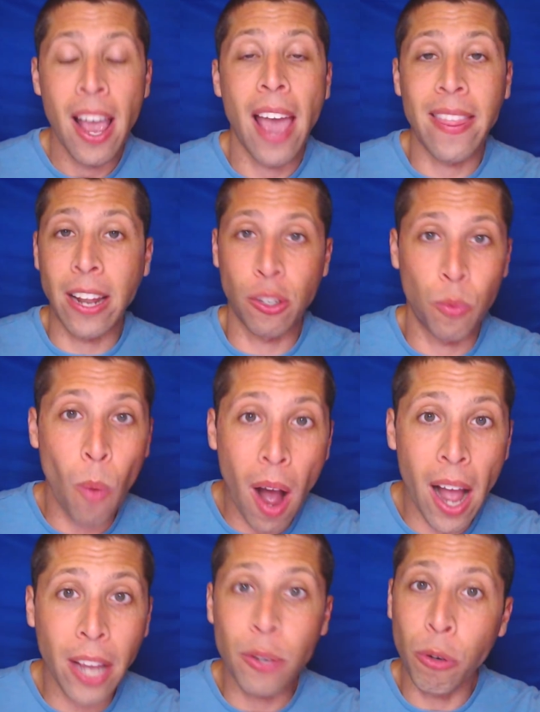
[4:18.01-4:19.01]
And that is
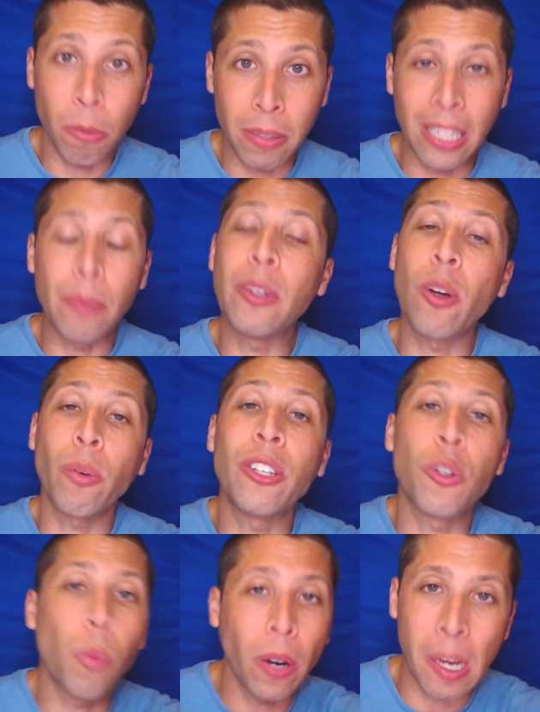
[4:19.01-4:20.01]
why normally we don't
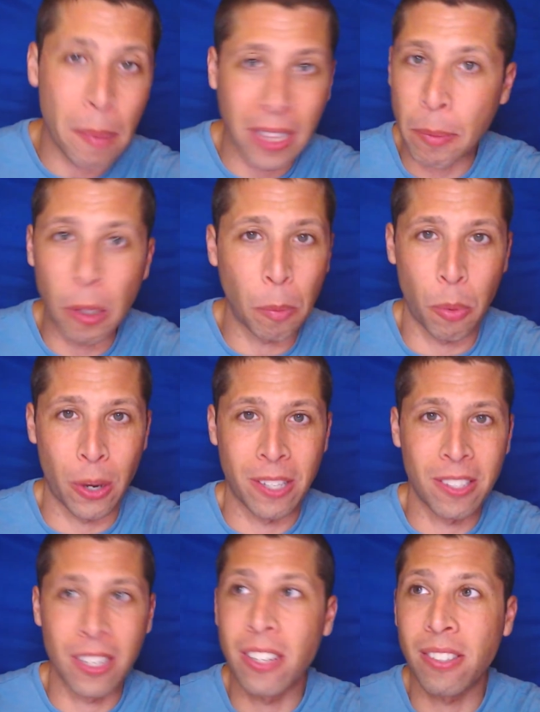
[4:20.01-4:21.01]
need to worry about the bullet
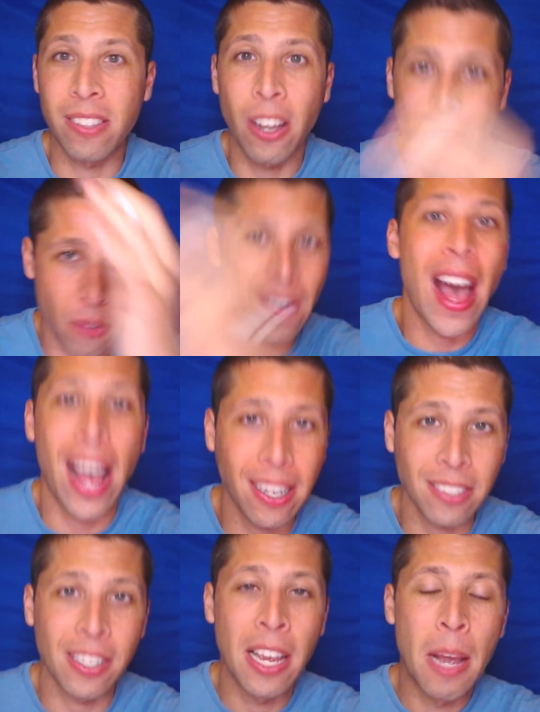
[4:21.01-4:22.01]
points because they're the
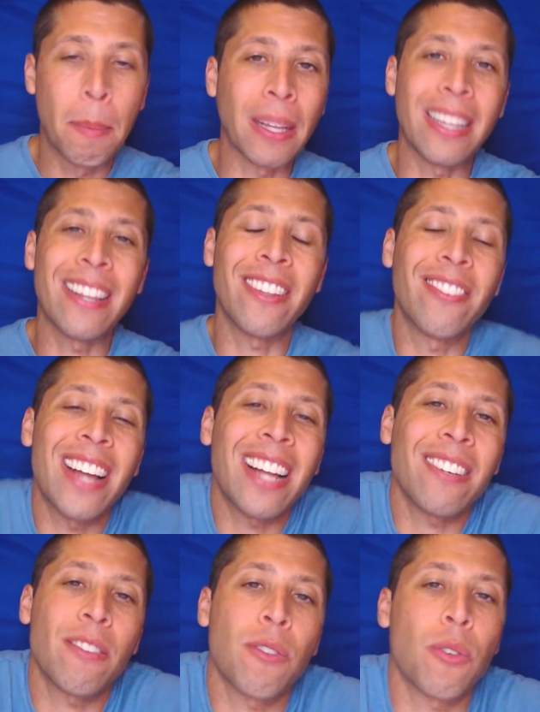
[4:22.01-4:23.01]
facts, but they're not,
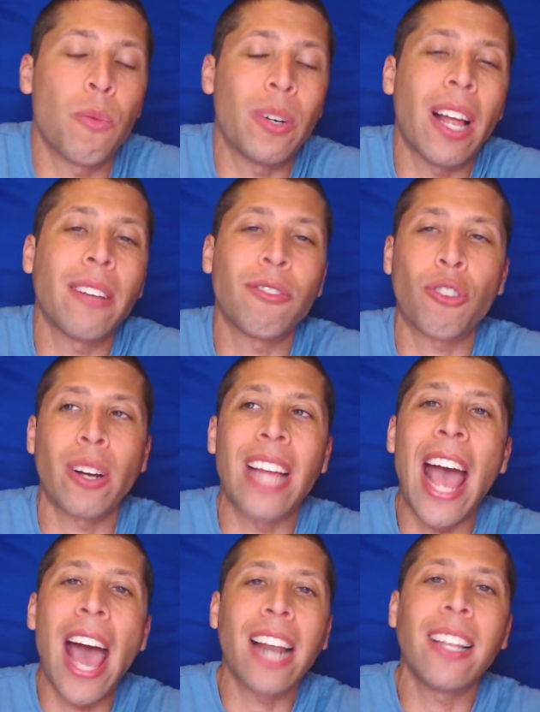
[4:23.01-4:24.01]
we're not trying
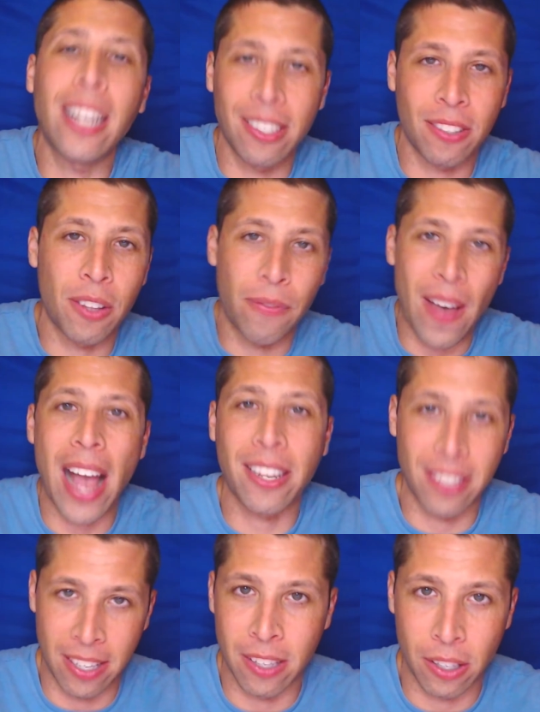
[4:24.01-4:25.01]
to analyze the facts
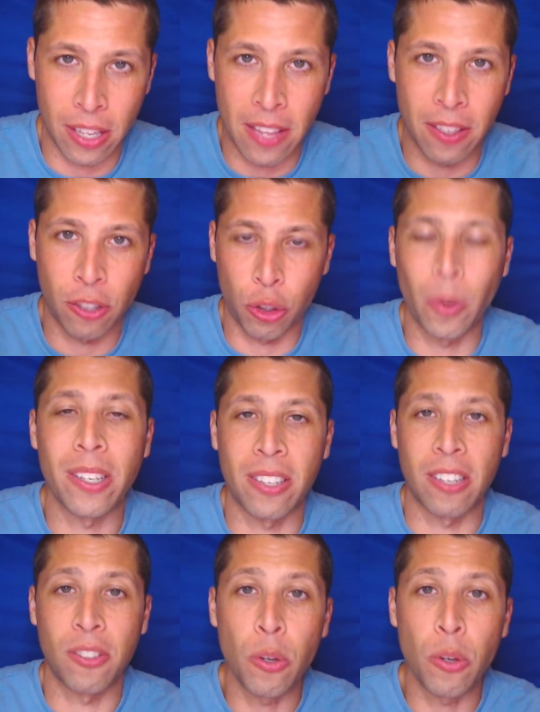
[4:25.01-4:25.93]
in the, in the choices.